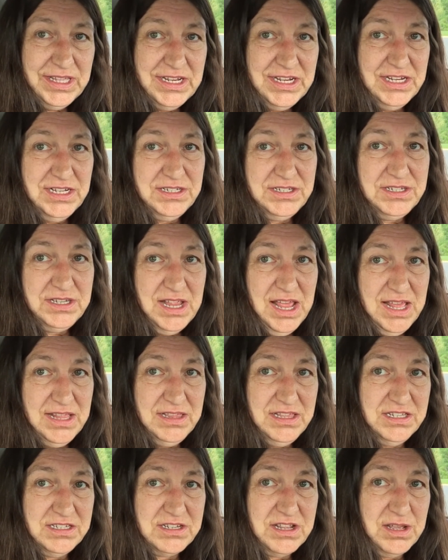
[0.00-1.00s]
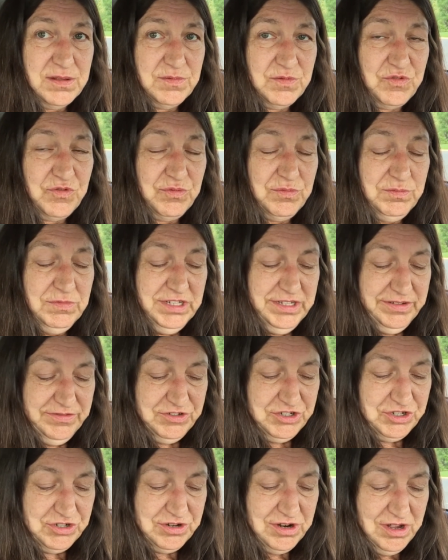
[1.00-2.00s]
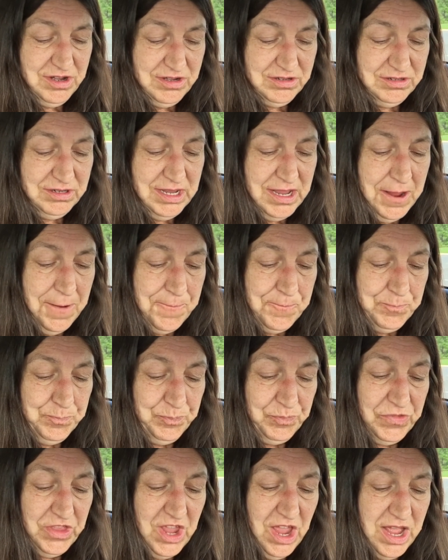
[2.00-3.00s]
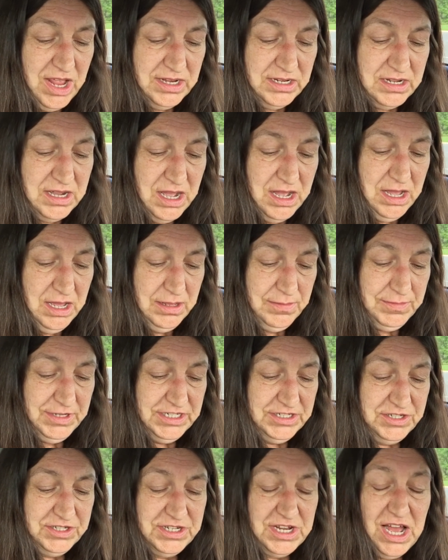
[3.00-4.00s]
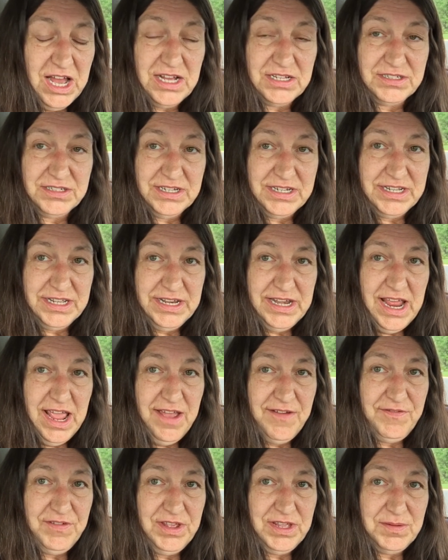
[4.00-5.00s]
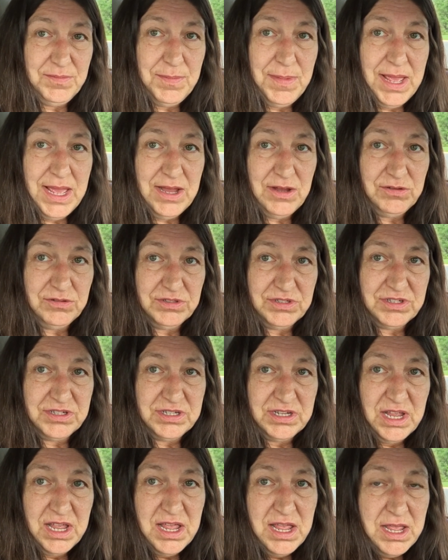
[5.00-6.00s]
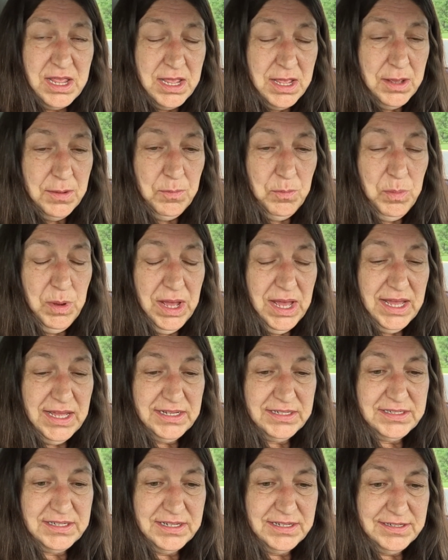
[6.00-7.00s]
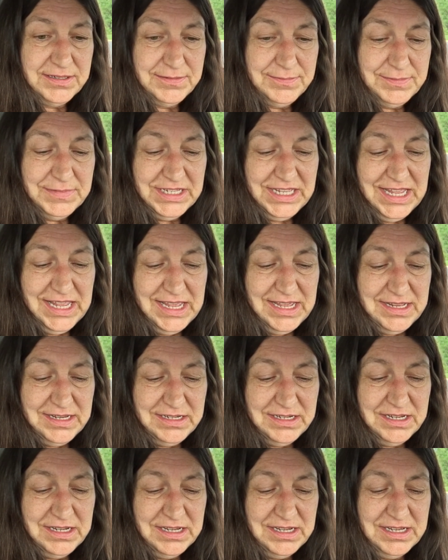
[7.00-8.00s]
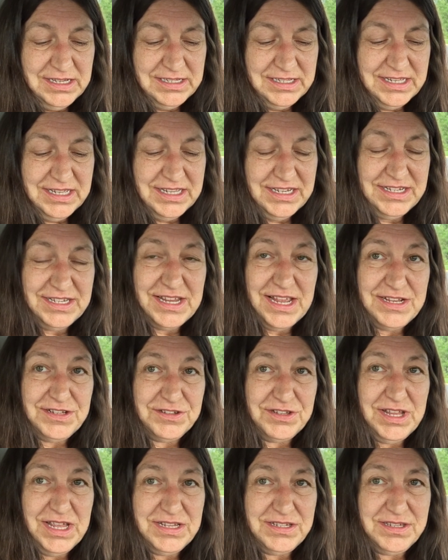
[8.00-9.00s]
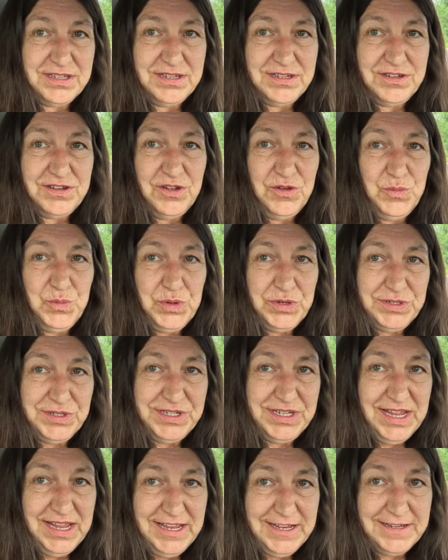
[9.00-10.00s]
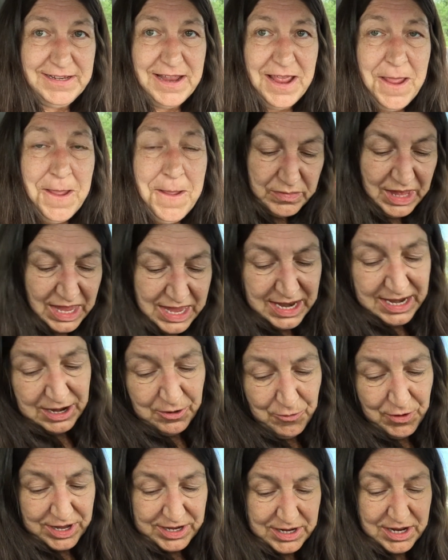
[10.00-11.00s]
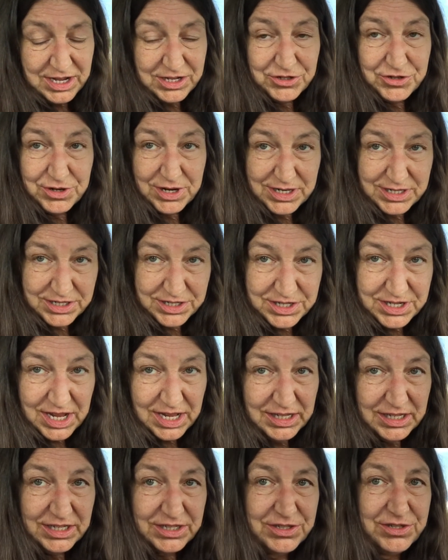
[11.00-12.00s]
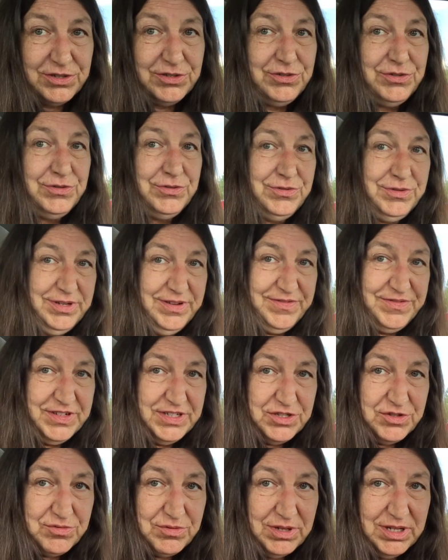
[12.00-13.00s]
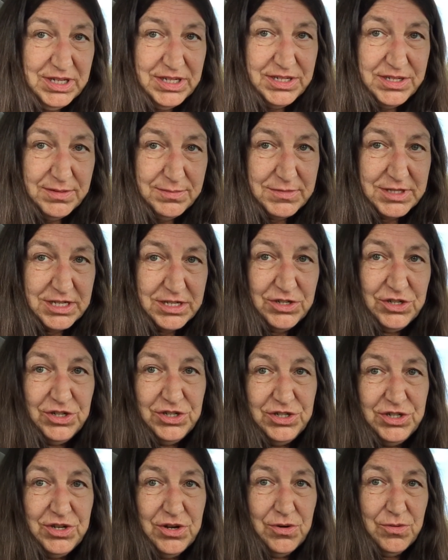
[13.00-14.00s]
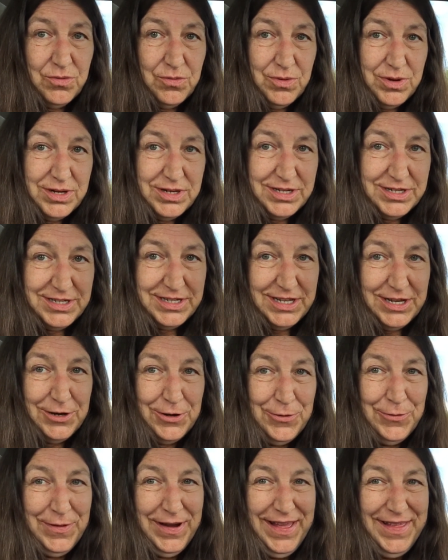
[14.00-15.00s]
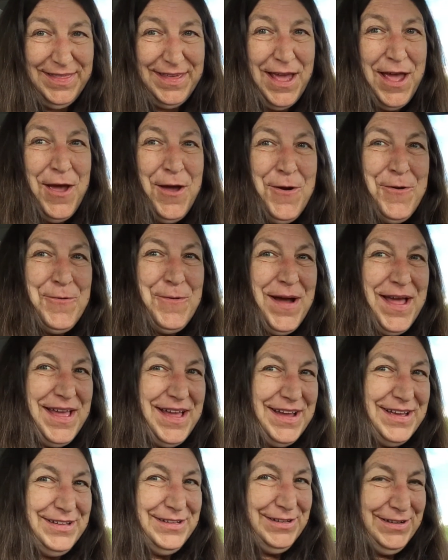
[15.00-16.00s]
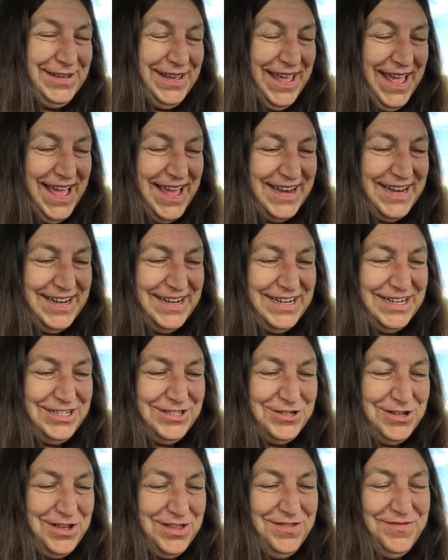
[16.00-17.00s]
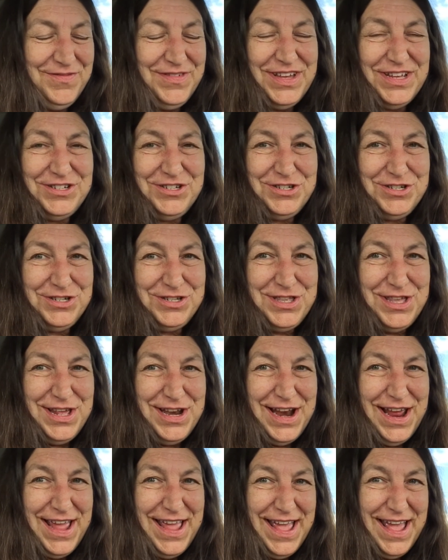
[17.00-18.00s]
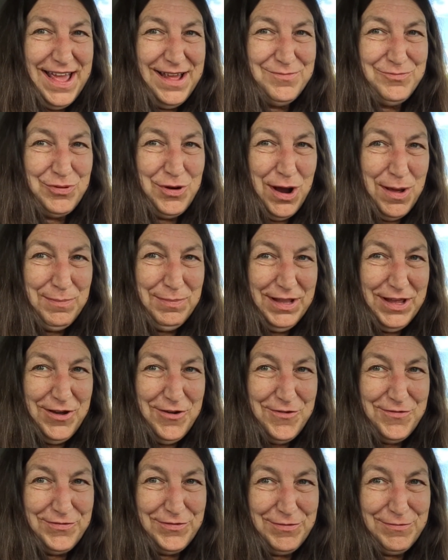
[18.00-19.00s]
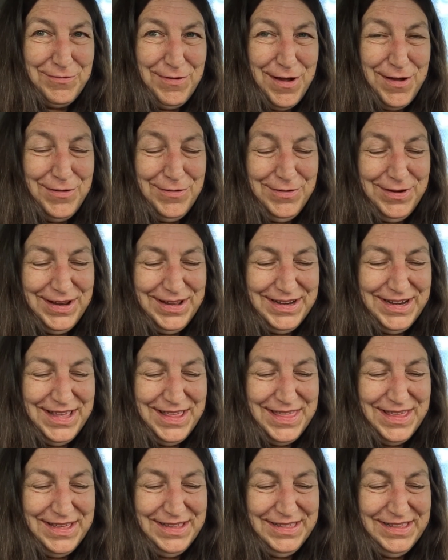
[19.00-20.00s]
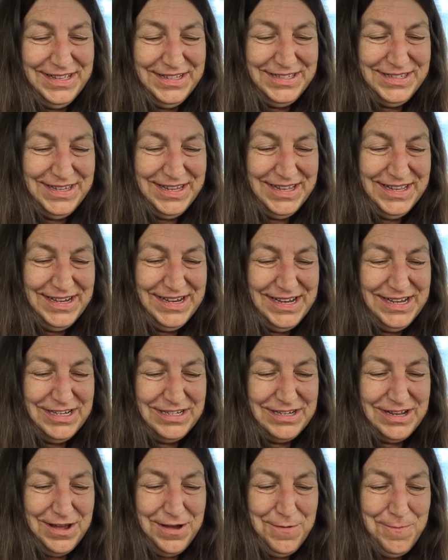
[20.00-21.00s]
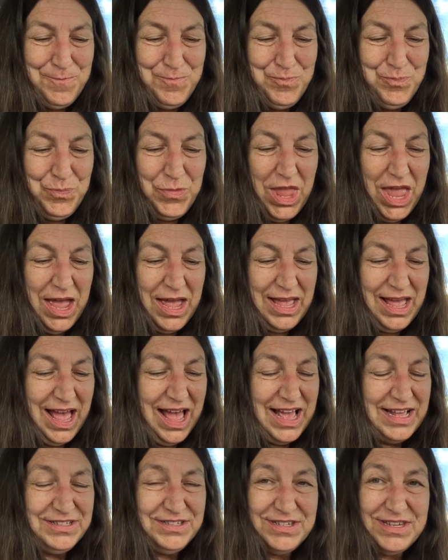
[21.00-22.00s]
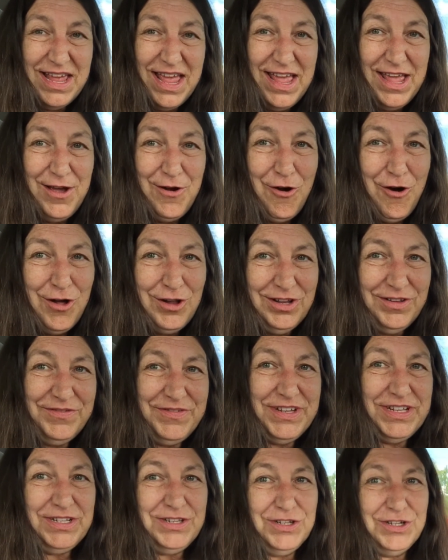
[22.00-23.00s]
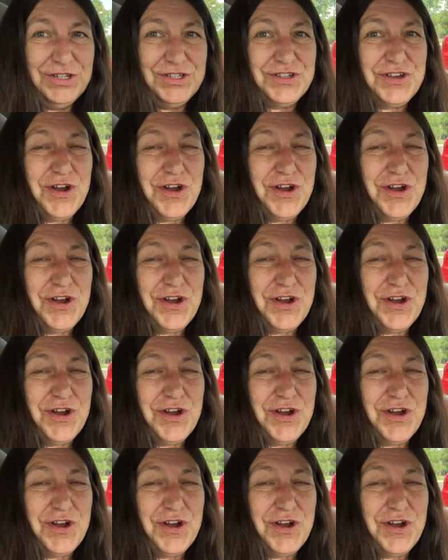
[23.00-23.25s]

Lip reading: it is said, this comes from livestrong.com, it's toxic in heavy amounts, but again, contains less than 2%. Anyway, not trying to sell it to you if it's really something you don't want to deal with. Way I look at it is all the veggies that I had probably overrode anything that's in it. I'd say all of it looks